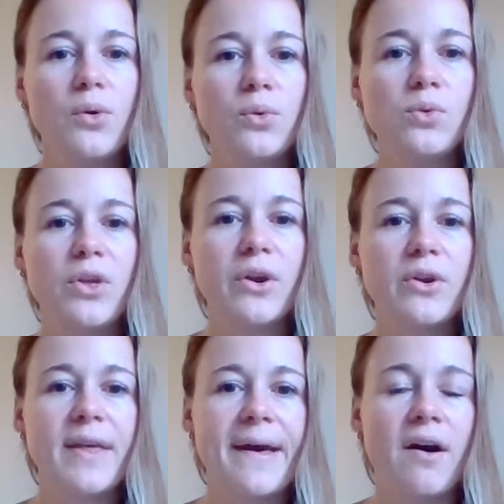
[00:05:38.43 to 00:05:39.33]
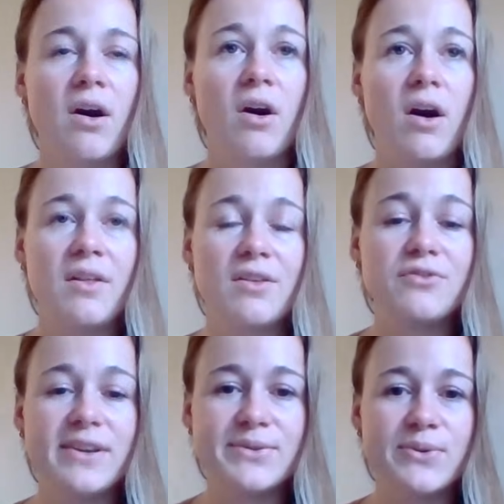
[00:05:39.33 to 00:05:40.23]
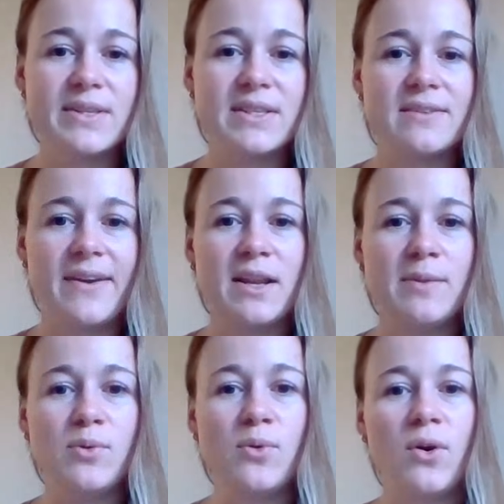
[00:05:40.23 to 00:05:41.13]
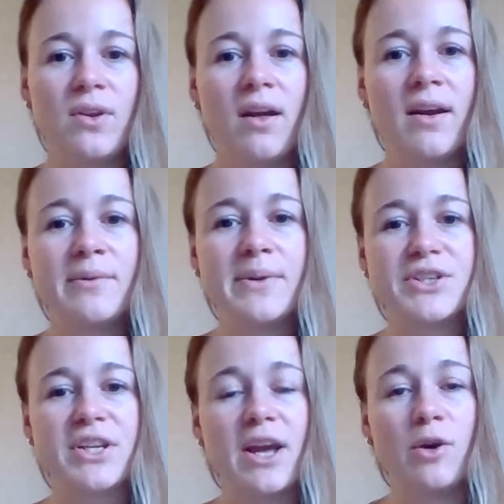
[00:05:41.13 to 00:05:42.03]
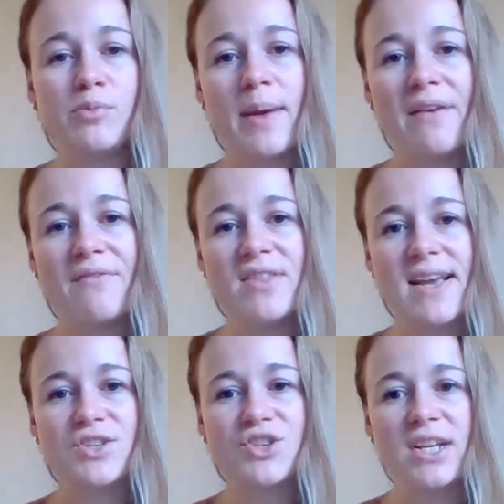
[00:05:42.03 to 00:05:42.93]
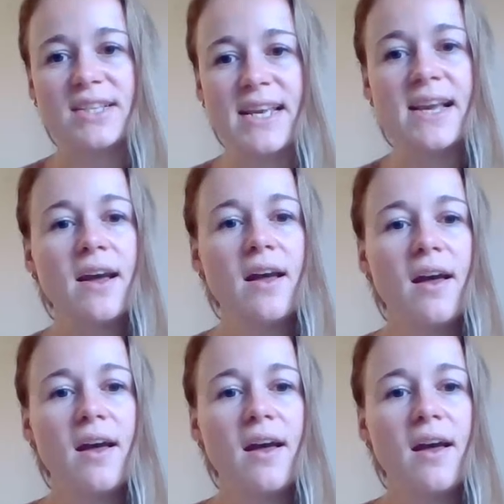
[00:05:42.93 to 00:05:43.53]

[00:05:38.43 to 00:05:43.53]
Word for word: Although there are other resources available online which can help prepare for the SJT,